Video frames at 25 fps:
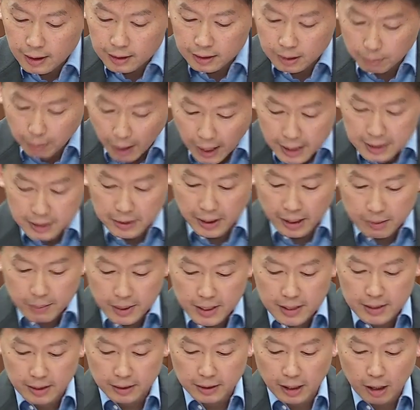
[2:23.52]
The bus
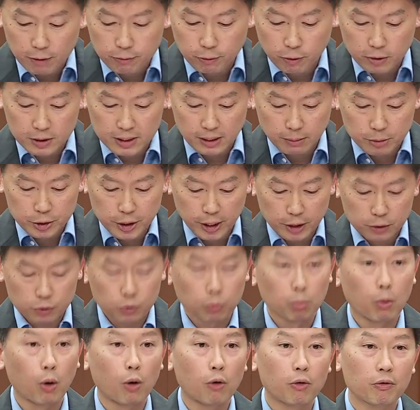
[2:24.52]
timings are therefore subject to
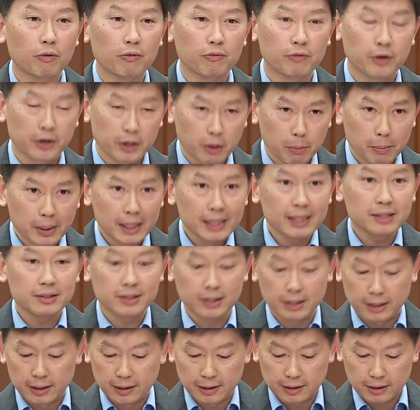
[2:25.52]
more
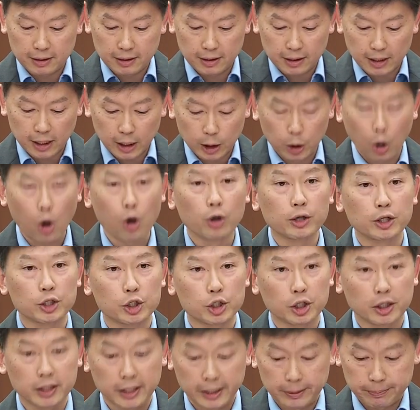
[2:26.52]
variability along the
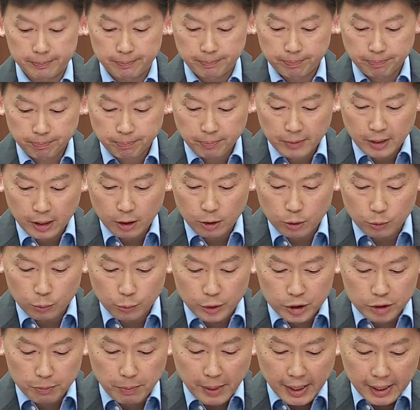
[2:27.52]
journey,
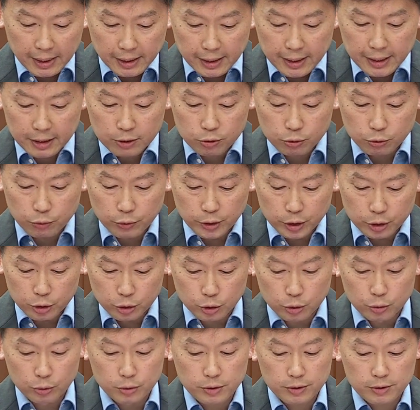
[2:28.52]
which may lead to
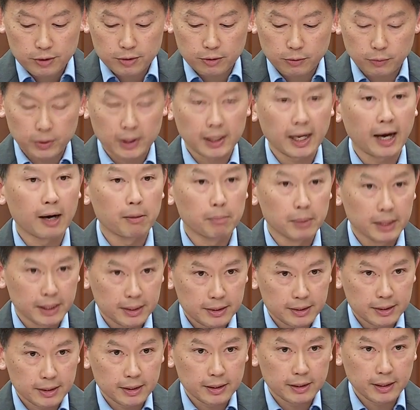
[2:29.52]
reduced
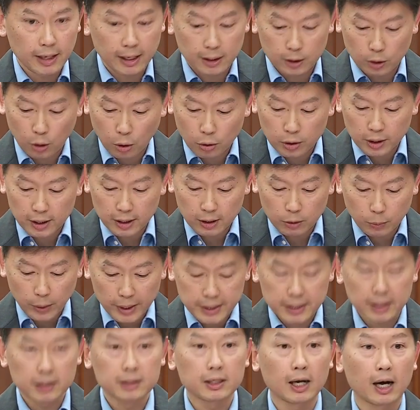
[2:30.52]
reliability and longer
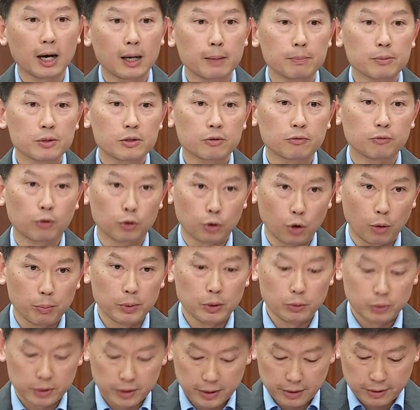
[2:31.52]
waiting times for
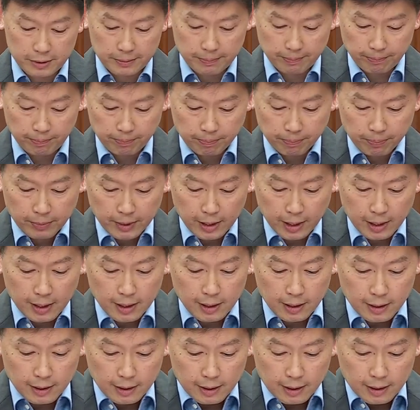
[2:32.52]
commuters.
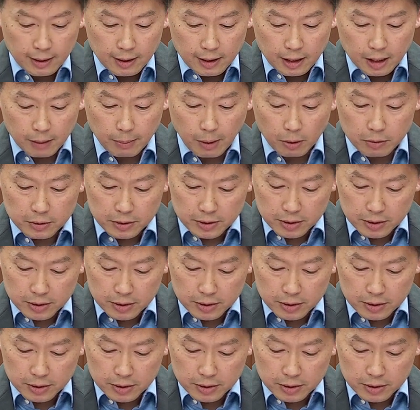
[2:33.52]
About